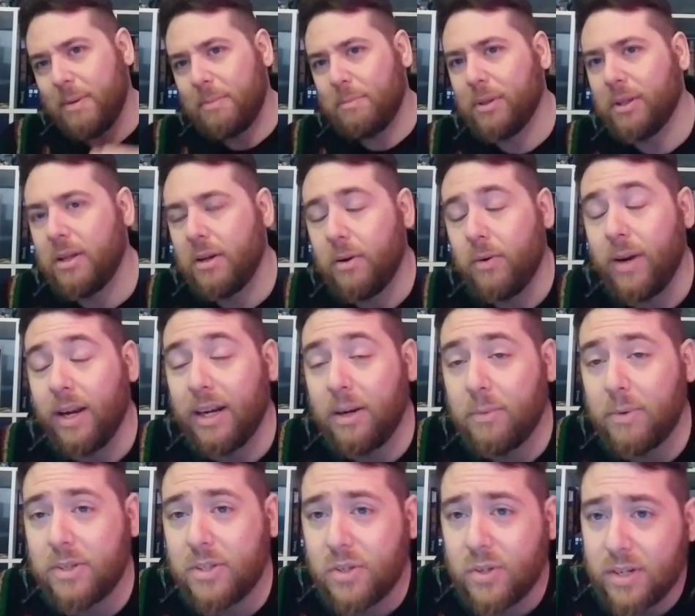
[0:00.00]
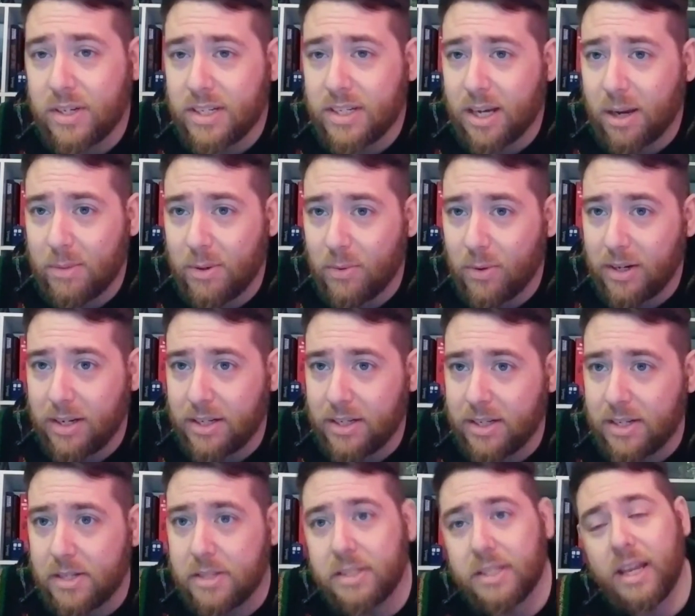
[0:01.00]
below, and I want you to tell me what it
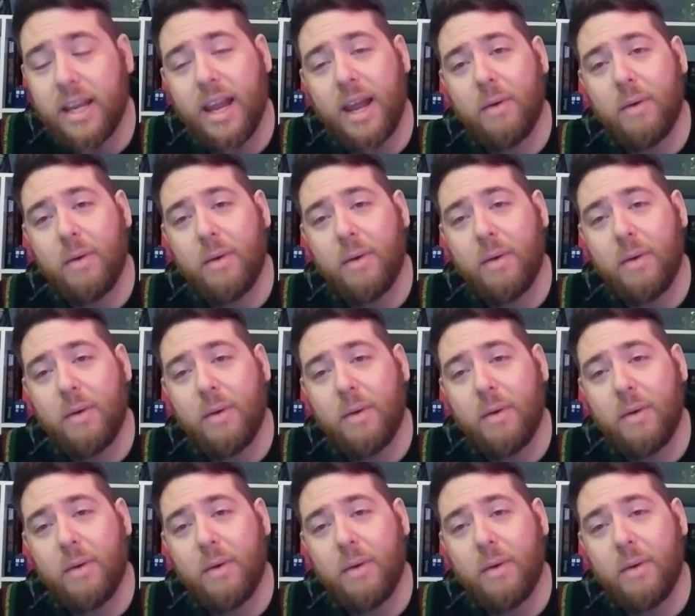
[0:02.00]
is